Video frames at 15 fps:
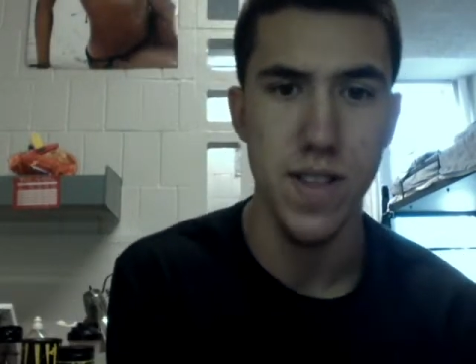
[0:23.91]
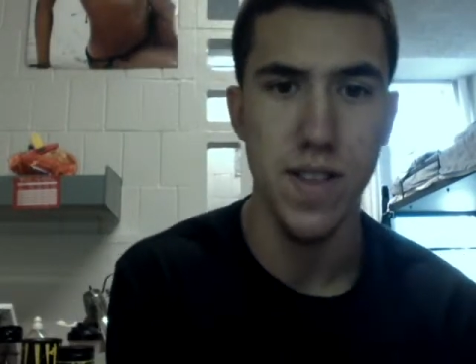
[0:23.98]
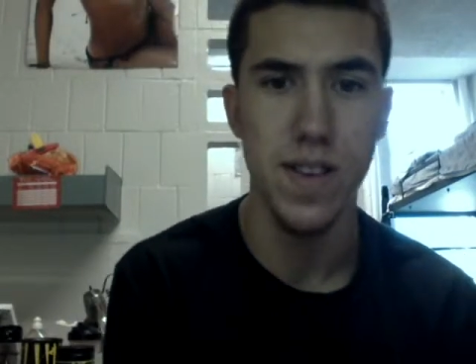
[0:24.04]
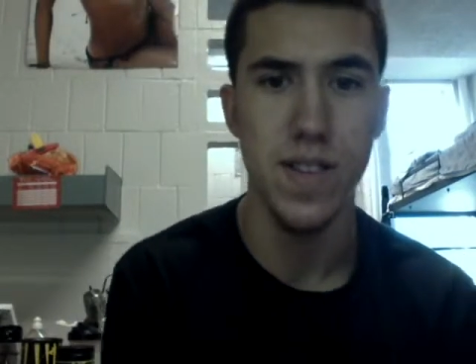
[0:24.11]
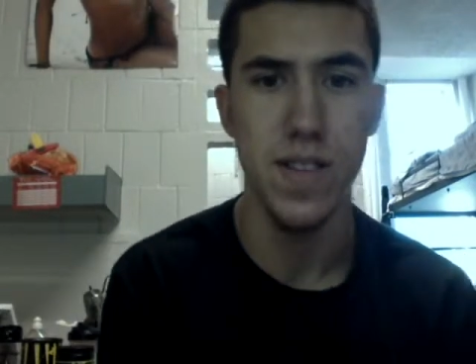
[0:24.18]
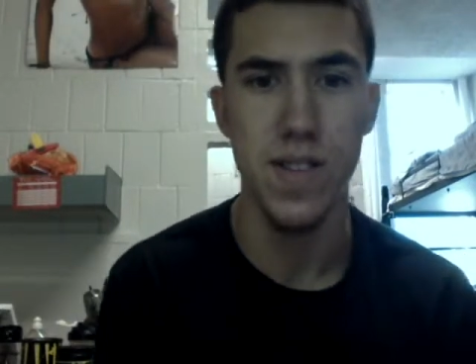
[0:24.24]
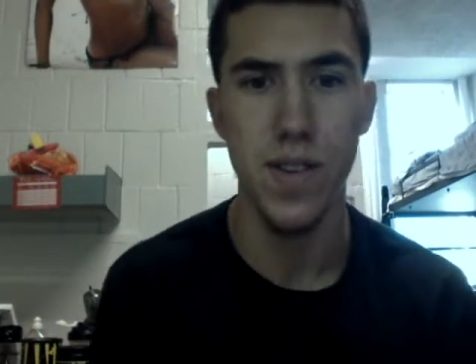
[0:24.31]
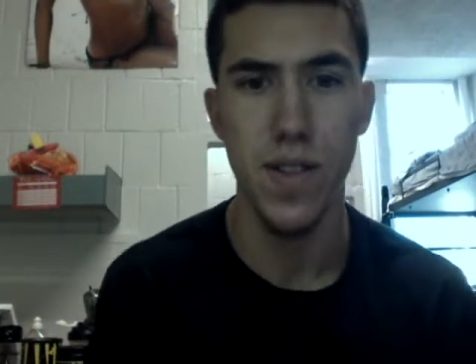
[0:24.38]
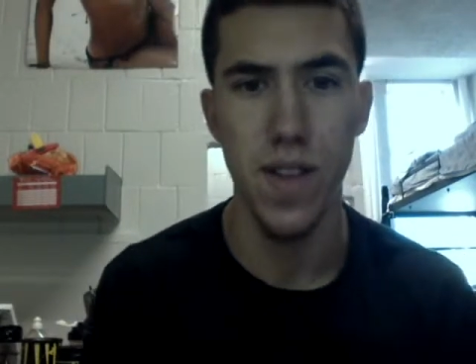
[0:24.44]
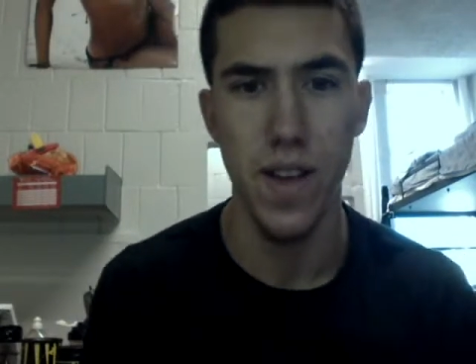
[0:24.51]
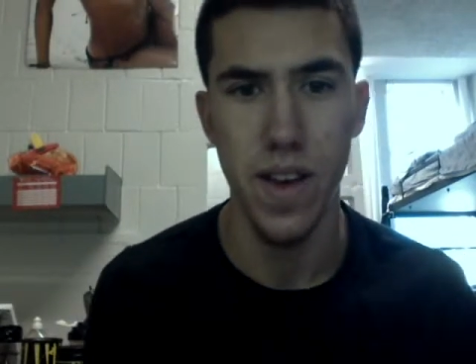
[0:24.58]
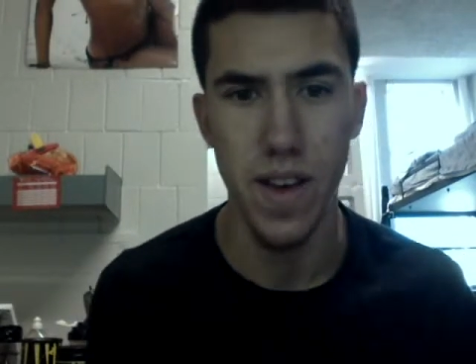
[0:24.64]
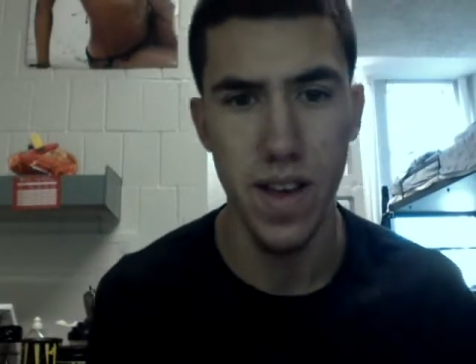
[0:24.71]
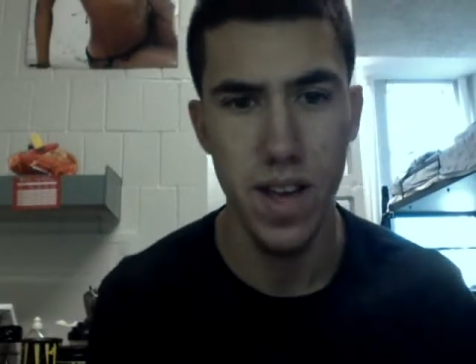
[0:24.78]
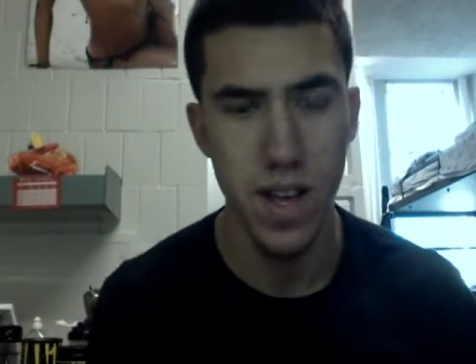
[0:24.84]
to this until
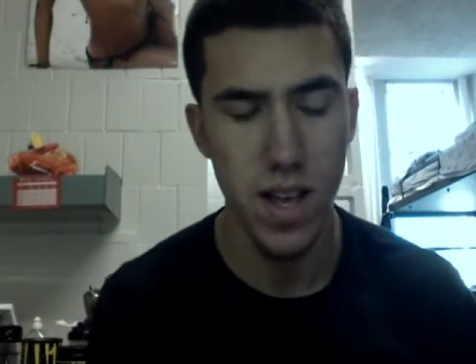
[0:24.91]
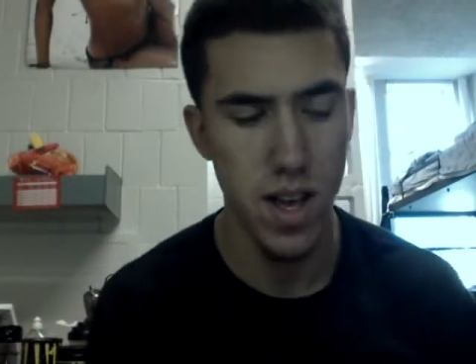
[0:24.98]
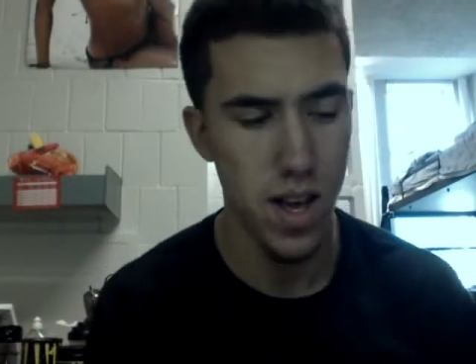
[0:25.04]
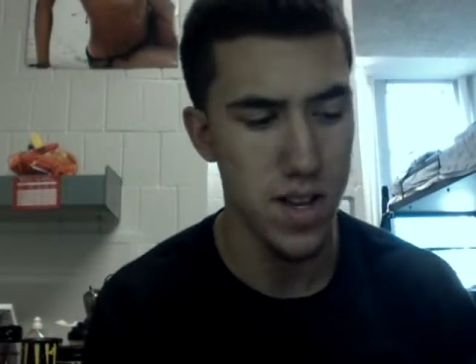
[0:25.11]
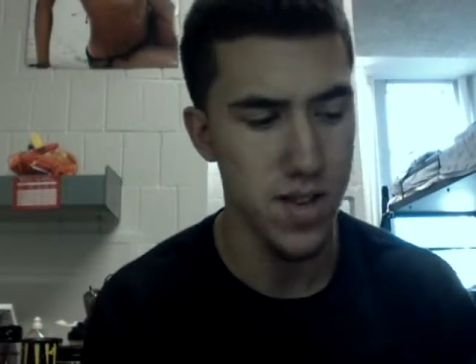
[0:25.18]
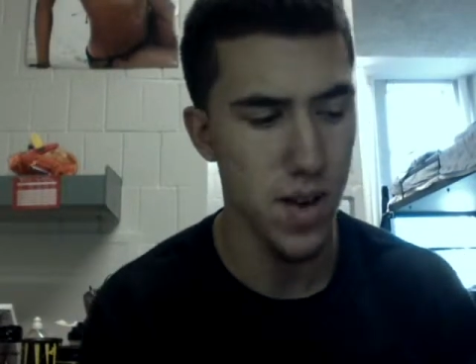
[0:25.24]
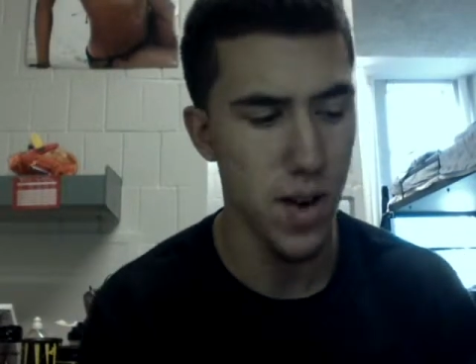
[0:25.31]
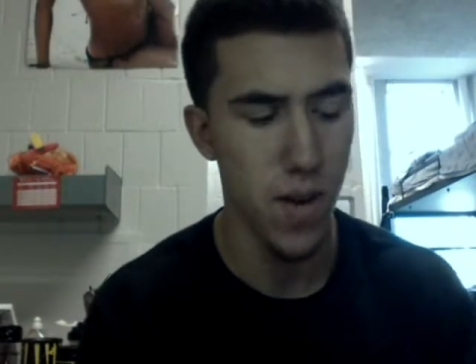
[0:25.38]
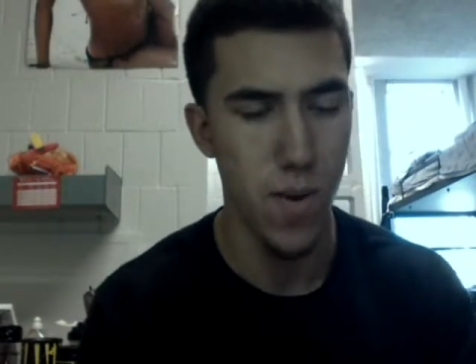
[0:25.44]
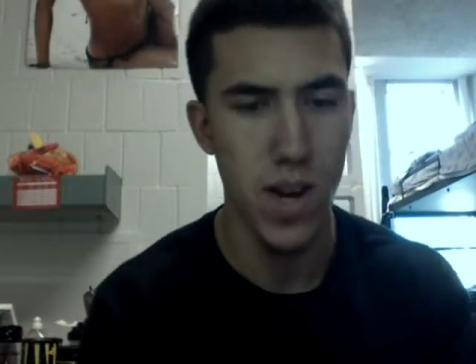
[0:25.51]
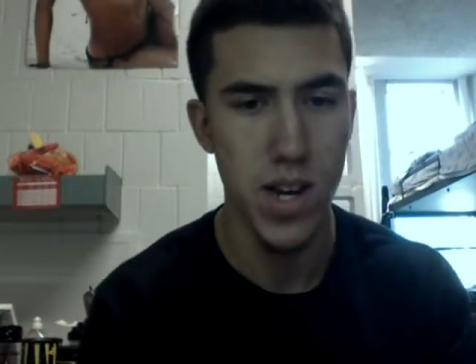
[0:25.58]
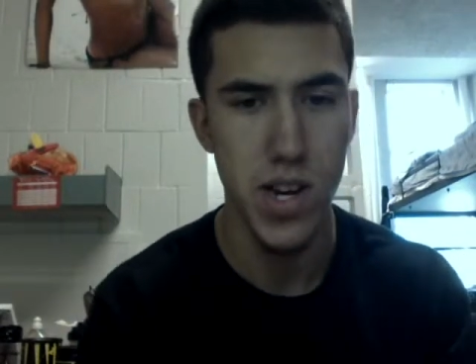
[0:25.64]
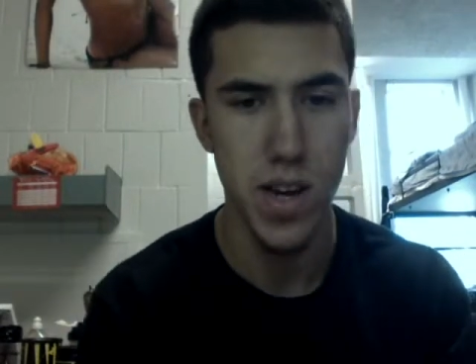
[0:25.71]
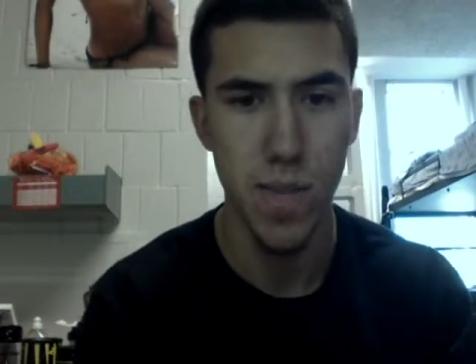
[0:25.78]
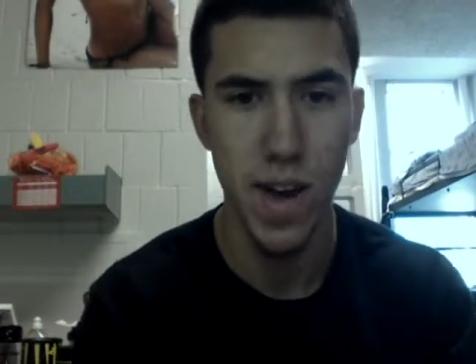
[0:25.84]
like I started
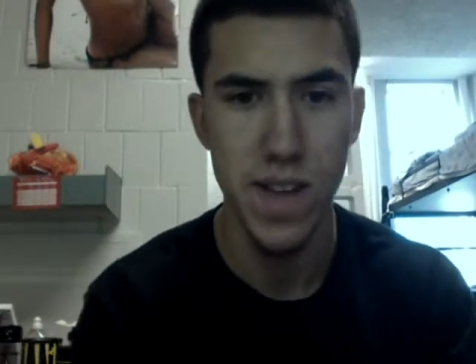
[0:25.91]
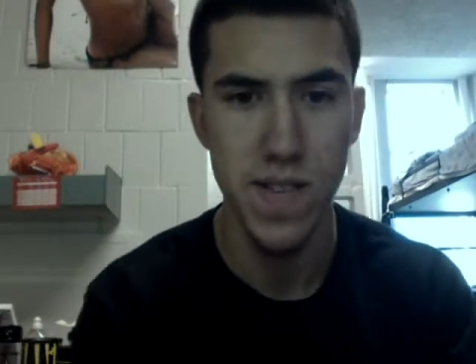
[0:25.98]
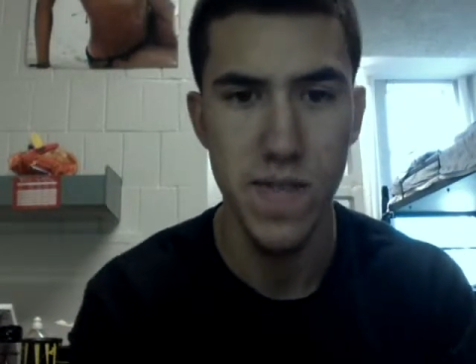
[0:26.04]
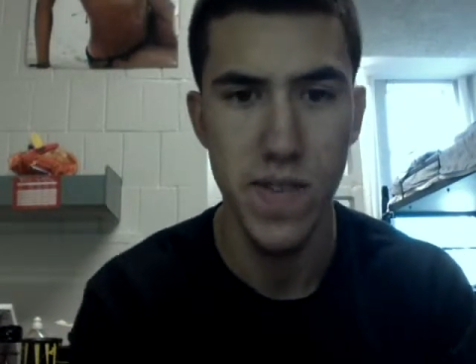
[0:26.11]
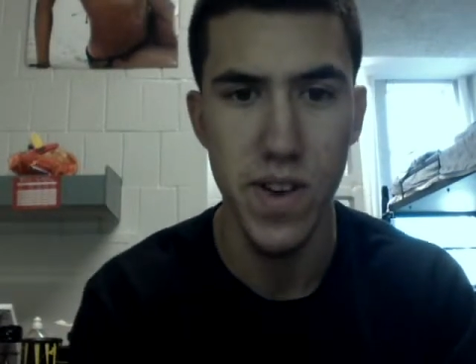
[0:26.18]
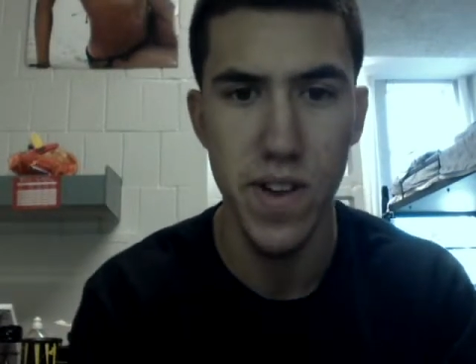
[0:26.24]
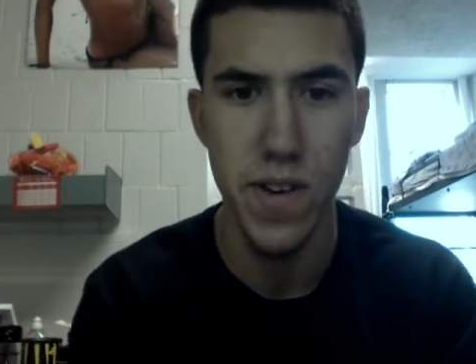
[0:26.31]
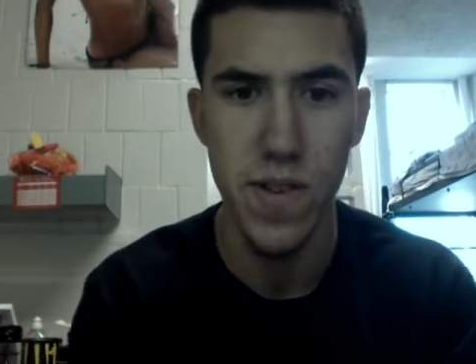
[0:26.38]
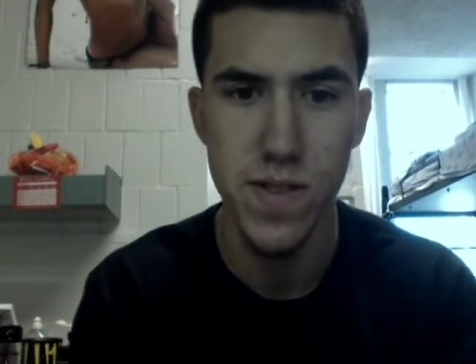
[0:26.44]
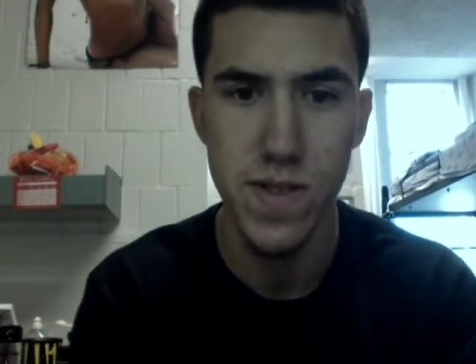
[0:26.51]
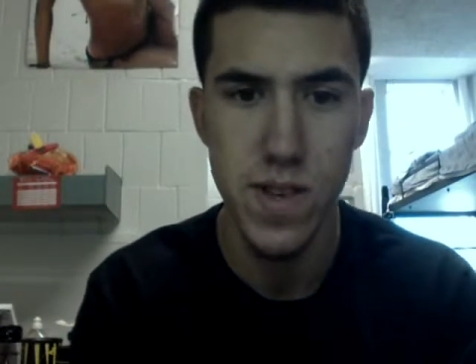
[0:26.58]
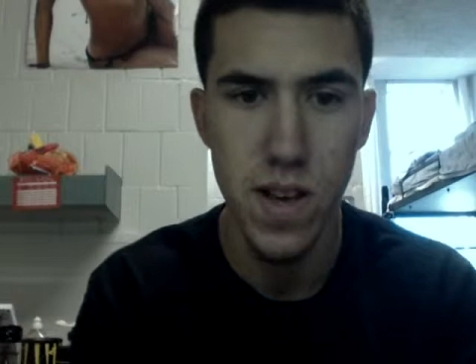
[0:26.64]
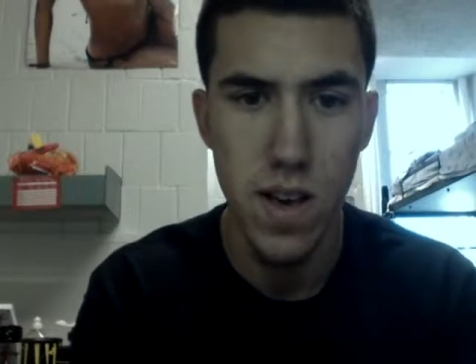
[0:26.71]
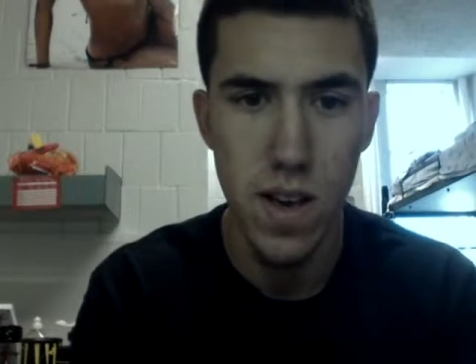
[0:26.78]
watching Matt's videos,